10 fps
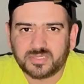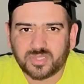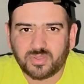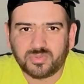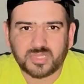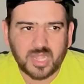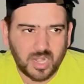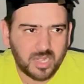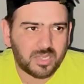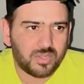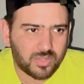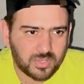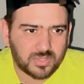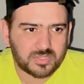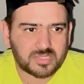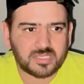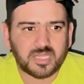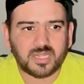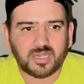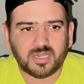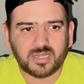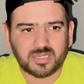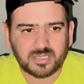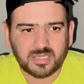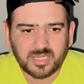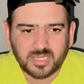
So there are laws, there are